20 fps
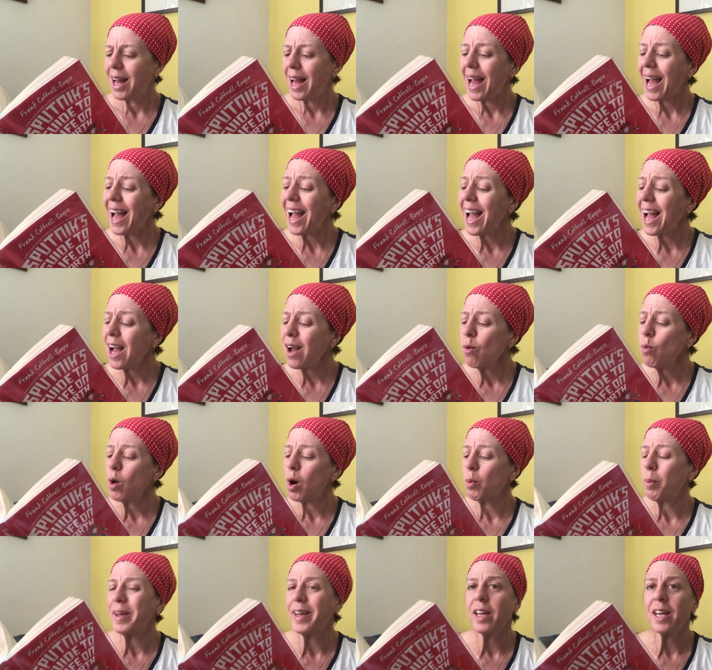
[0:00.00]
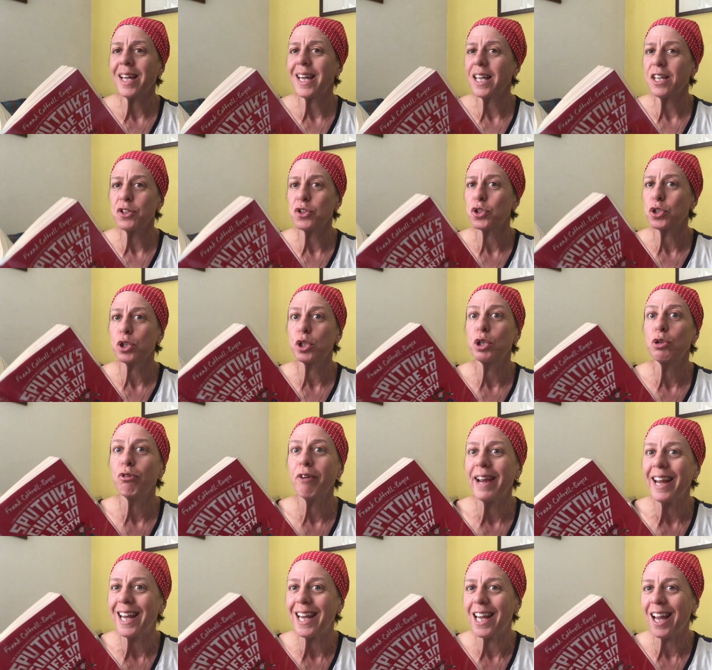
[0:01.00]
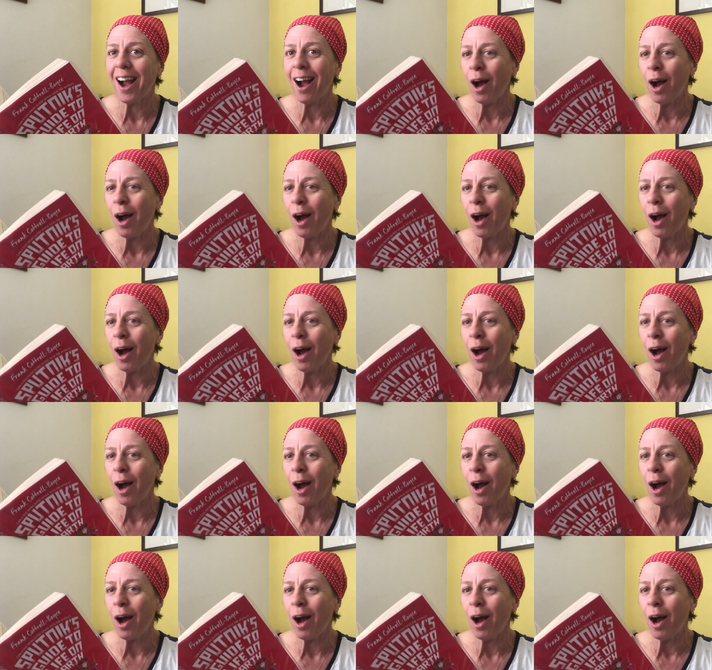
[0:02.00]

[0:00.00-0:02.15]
How are we going to get a tree